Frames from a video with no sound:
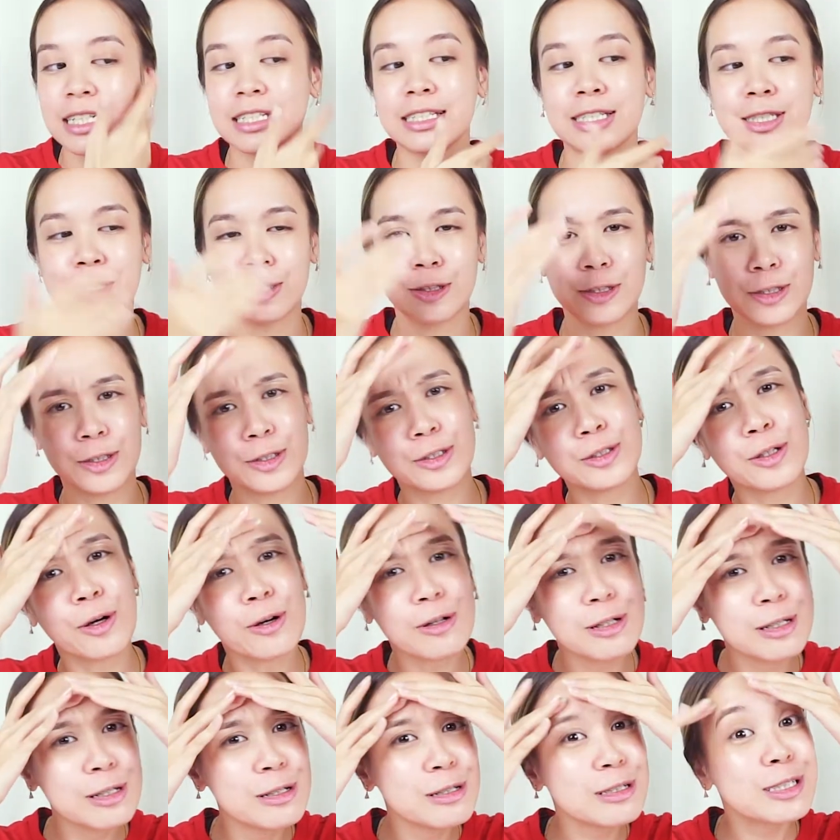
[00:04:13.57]
so you
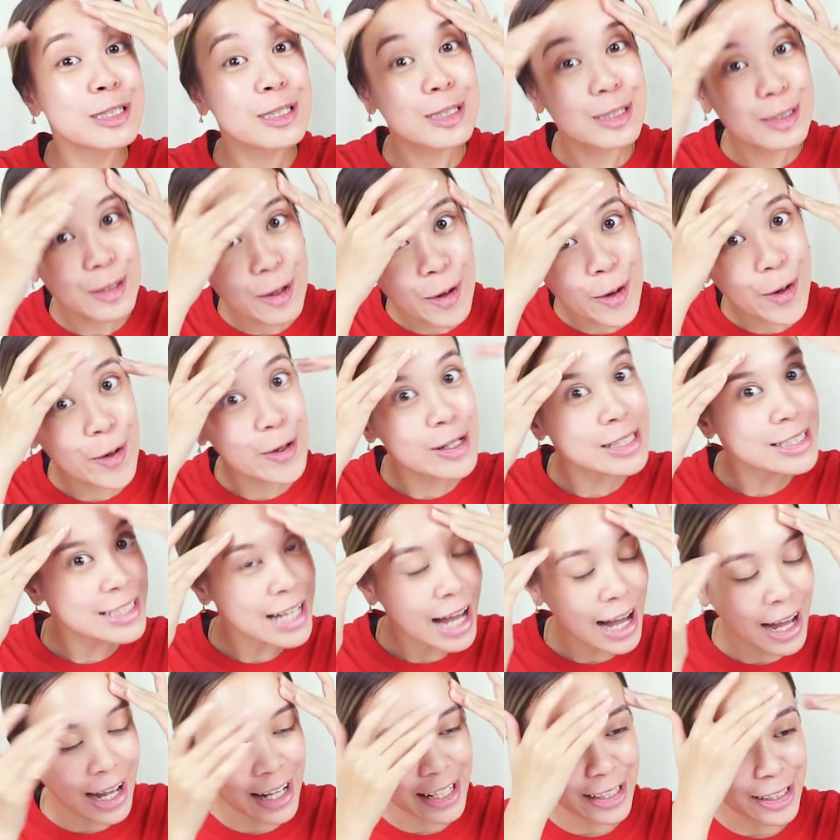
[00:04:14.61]
don't look so
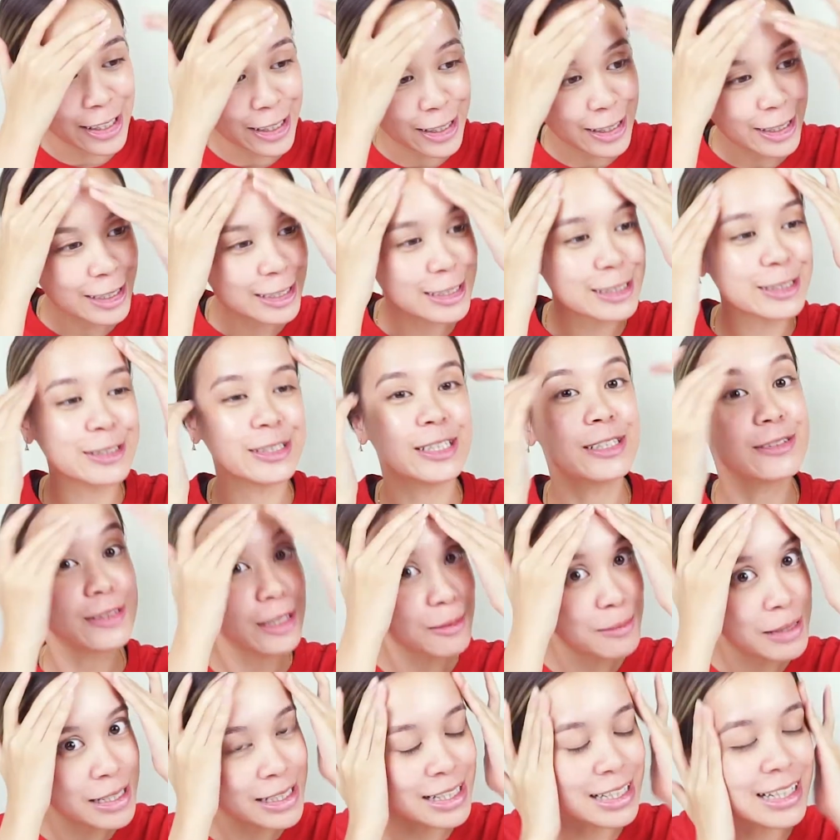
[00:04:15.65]
tired during
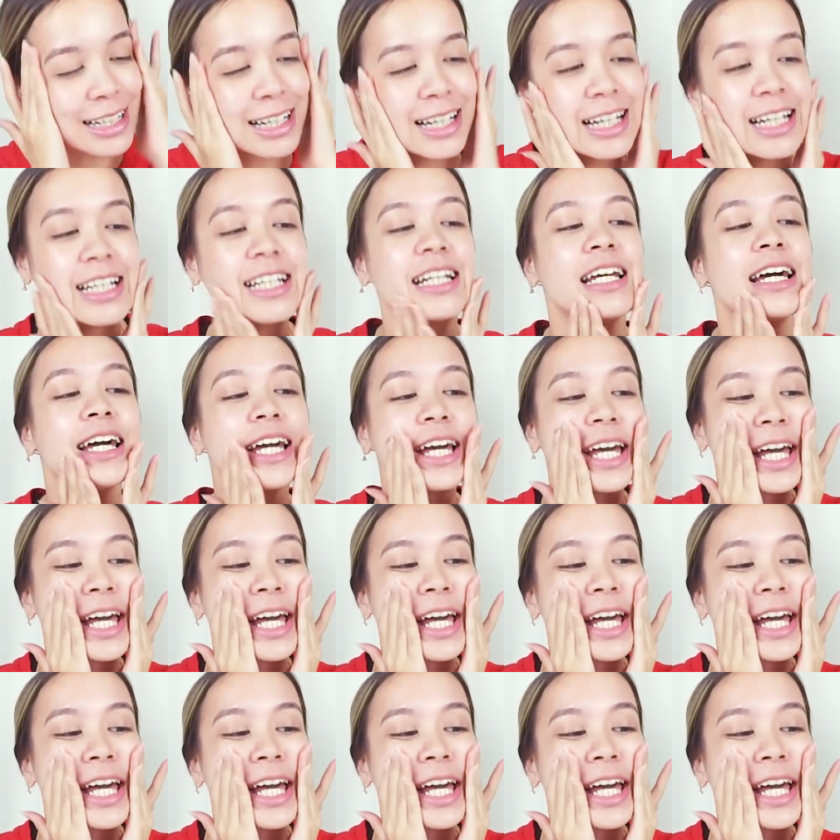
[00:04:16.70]
Ramadan.